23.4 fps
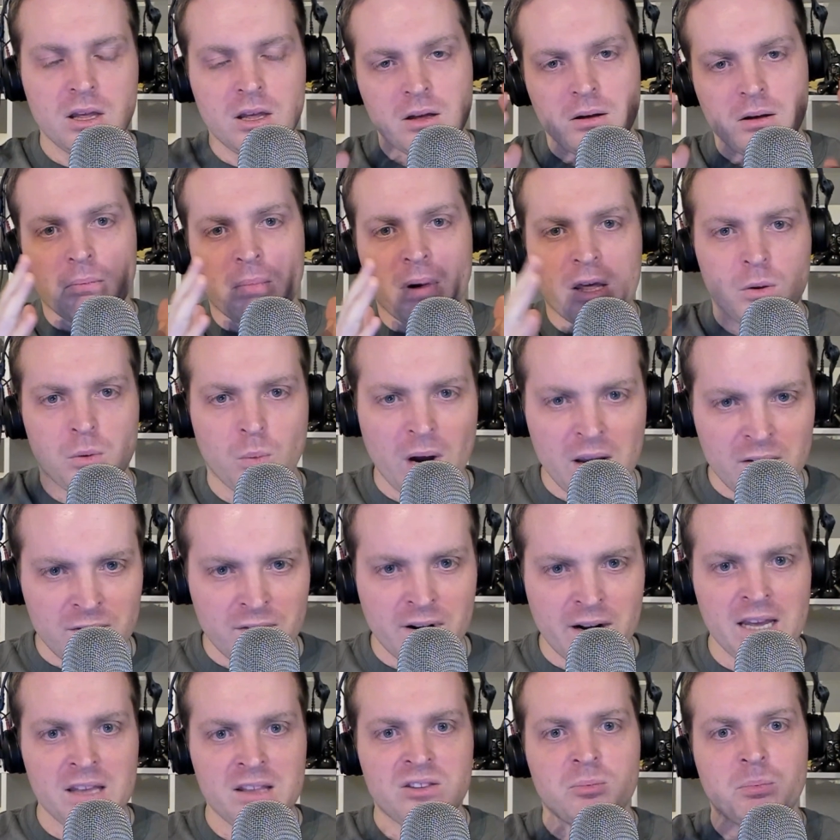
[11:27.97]
by the
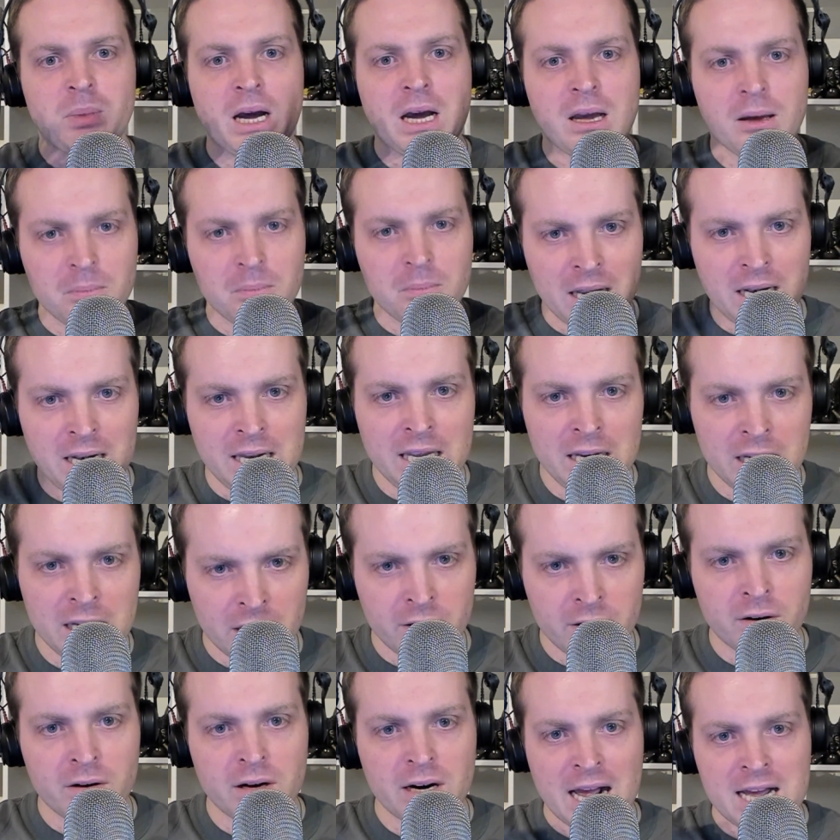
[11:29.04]
wavelength, by
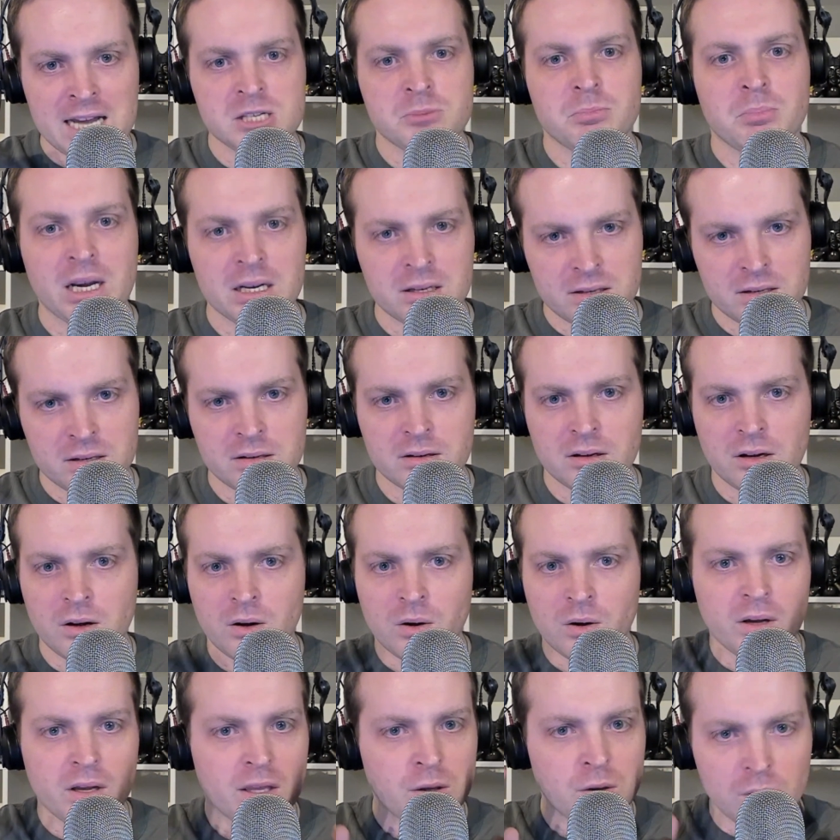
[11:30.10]
linear aspect,
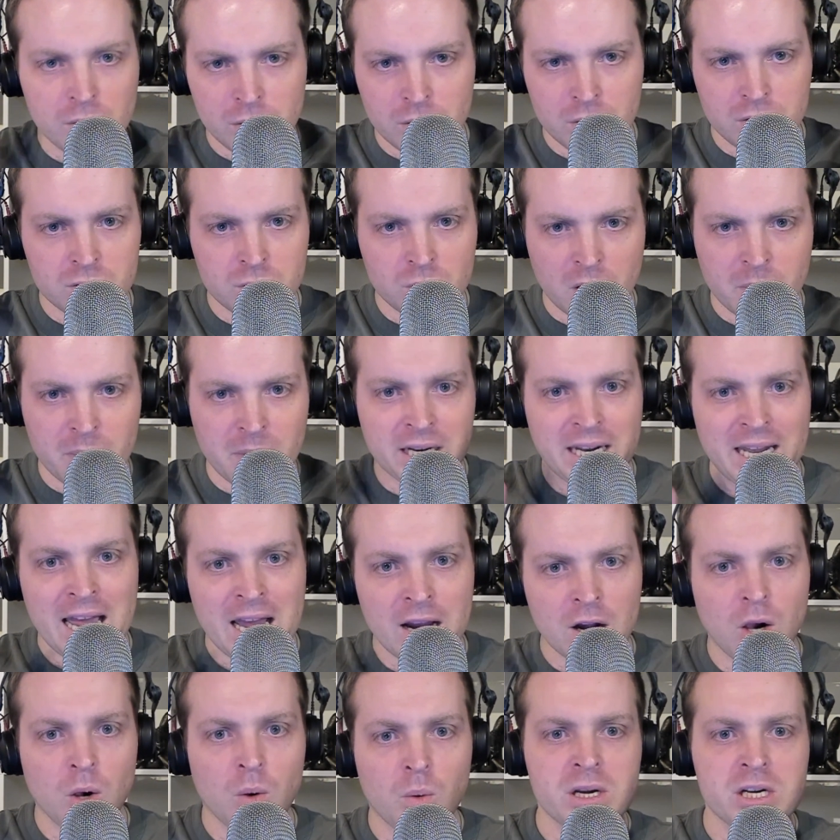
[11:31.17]
or you talk about
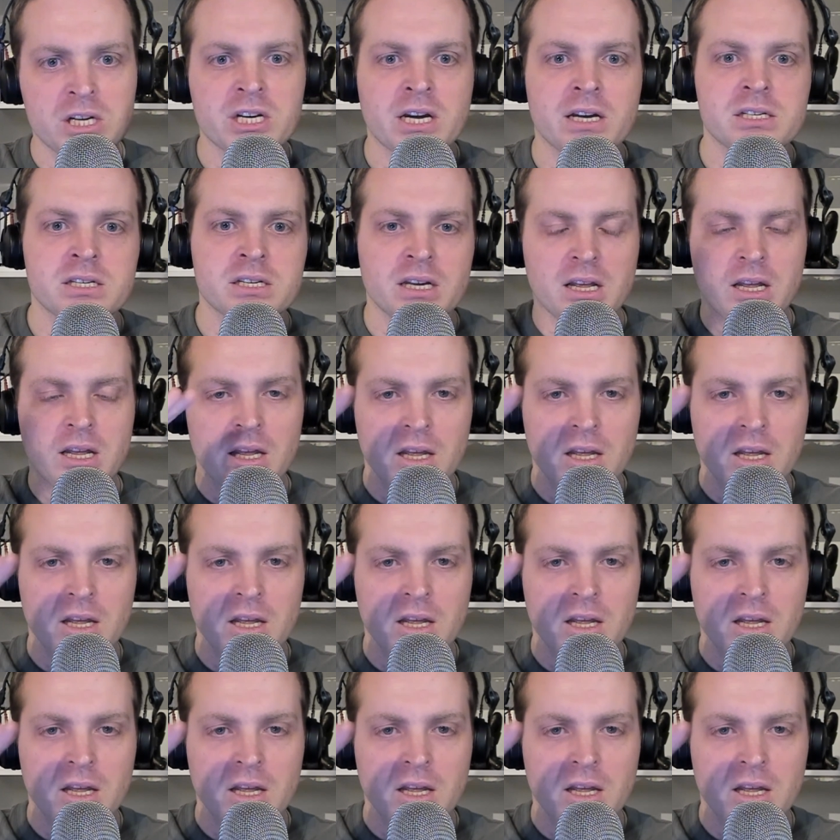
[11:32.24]
angle, which has